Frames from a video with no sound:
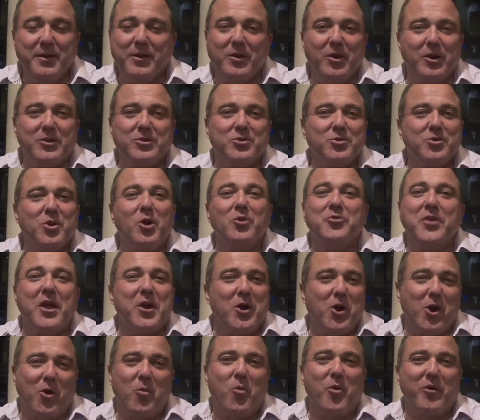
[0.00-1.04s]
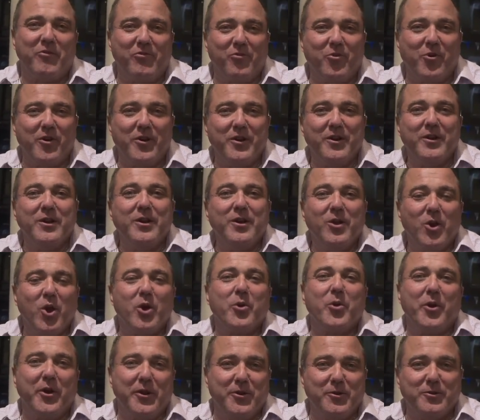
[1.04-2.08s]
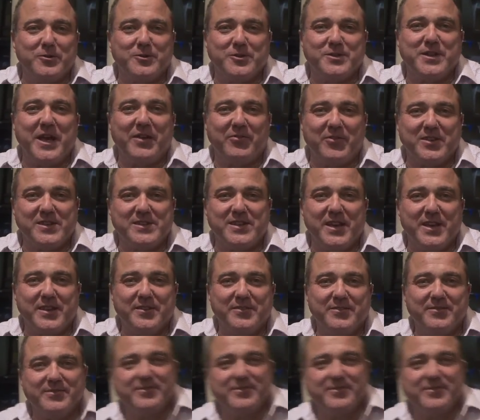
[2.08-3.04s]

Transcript: Look, don't take our word for it. Look what our users have to say.